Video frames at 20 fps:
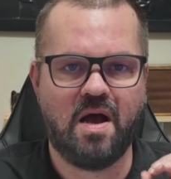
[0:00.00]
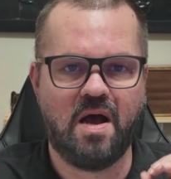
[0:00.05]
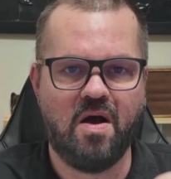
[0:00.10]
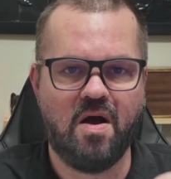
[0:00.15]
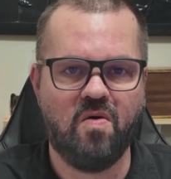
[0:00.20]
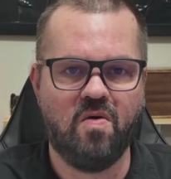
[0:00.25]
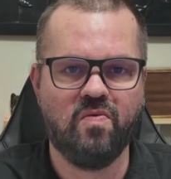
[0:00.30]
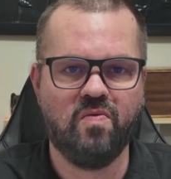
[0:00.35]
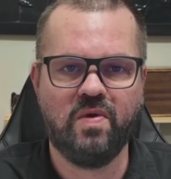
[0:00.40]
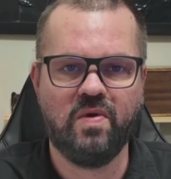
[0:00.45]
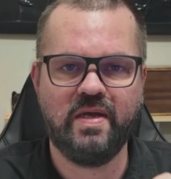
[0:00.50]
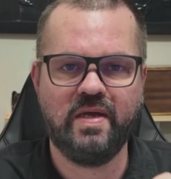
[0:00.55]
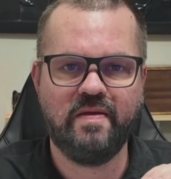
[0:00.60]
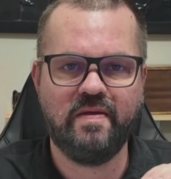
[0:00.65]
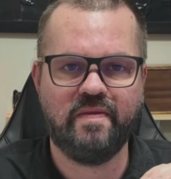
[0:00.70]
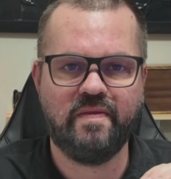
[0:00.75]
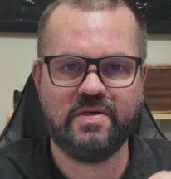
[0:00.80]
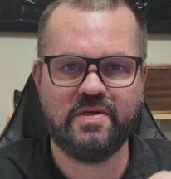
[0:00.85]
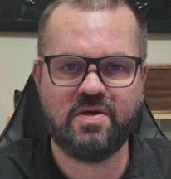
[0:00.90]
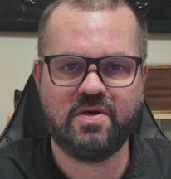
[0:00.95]
Only
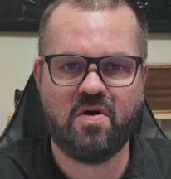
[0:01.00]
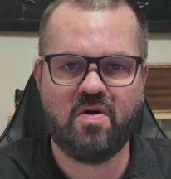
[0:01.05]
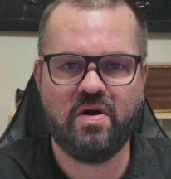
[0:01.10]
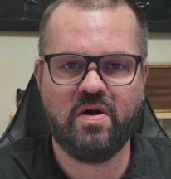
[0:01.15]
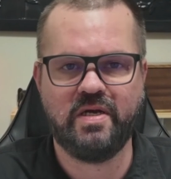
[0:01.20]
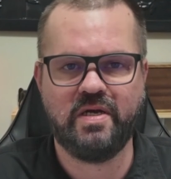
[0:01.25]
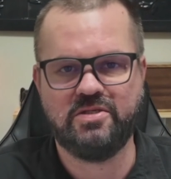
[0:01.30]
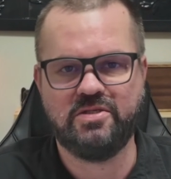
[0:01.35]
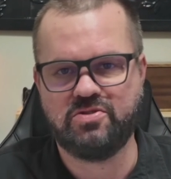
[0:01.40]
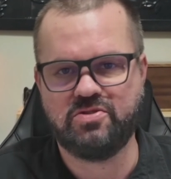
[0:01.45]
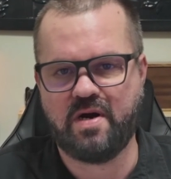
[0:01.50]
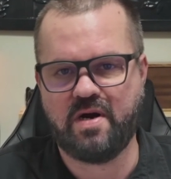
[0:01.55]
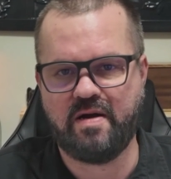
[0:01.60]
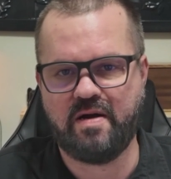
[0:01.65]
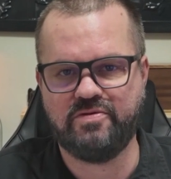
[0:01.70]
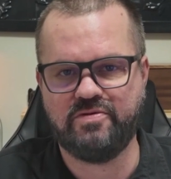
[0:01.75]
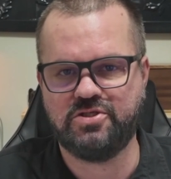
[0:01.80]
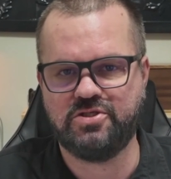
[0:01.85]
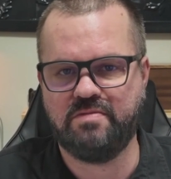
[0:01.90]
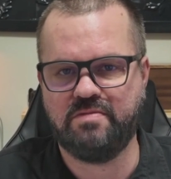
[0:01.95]
the target
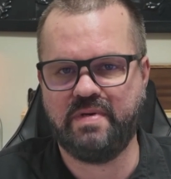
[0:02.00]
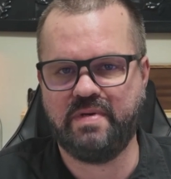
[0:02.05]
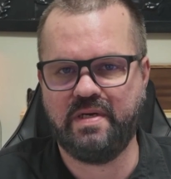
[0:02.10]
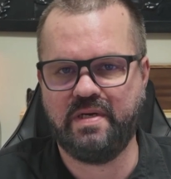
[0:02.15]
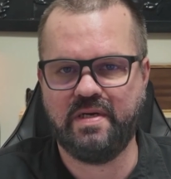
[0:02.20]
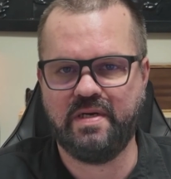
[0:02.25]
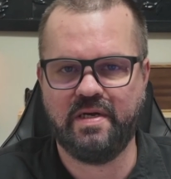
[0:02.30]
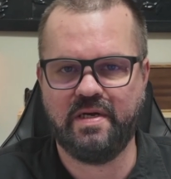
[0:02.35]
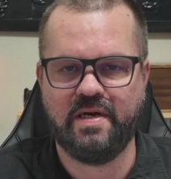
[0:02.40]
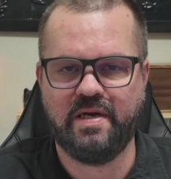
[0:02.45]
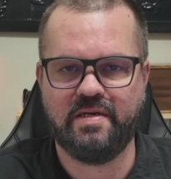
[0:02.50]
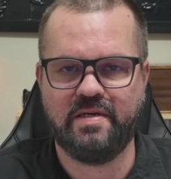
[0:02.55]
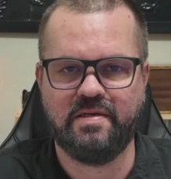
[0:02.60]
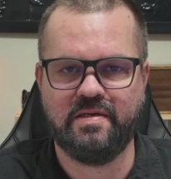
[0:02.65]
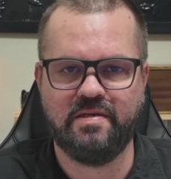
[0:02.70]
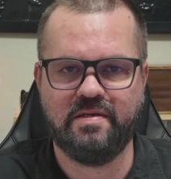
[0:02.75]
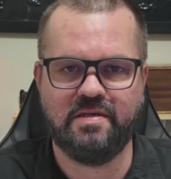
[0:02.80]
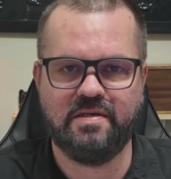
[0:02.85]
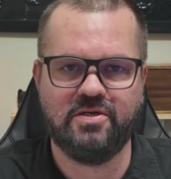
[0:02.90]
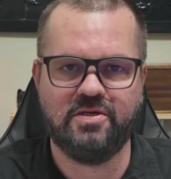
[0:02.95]
drive should be
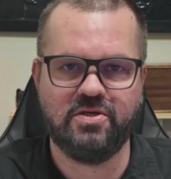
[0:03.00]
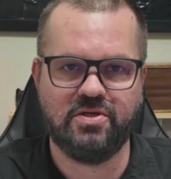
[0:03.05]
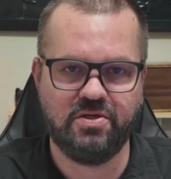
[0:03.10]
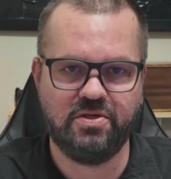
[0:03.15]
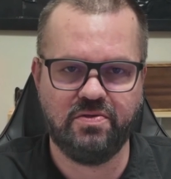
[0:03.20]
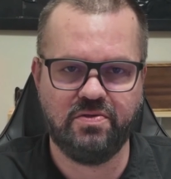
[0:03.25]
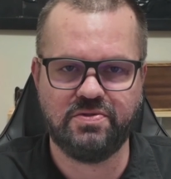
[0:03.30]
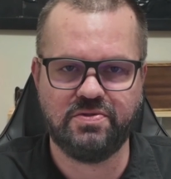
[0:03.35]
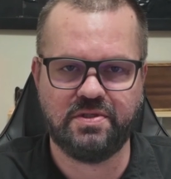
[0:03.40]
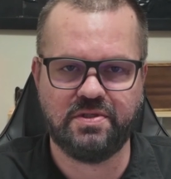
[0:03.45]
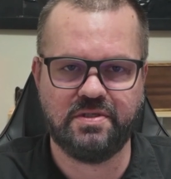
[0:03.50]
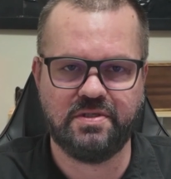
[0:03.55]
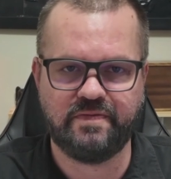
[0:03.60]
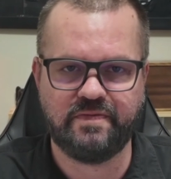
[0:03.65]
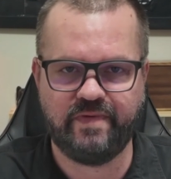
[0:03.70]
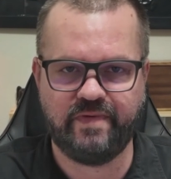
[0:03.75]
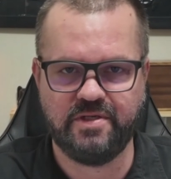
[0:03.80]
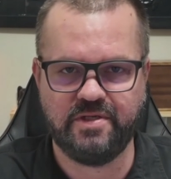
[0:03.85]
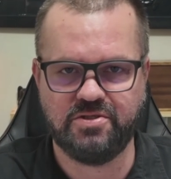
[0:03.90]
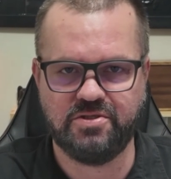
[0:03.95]
connected to use this
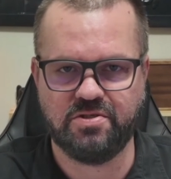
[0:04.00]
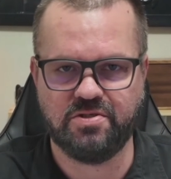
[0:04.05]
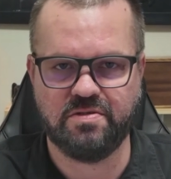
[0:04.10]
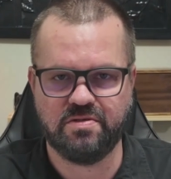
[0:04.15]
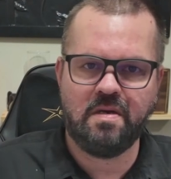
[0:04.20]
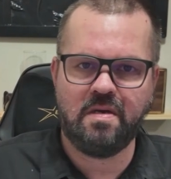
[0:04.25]
feature.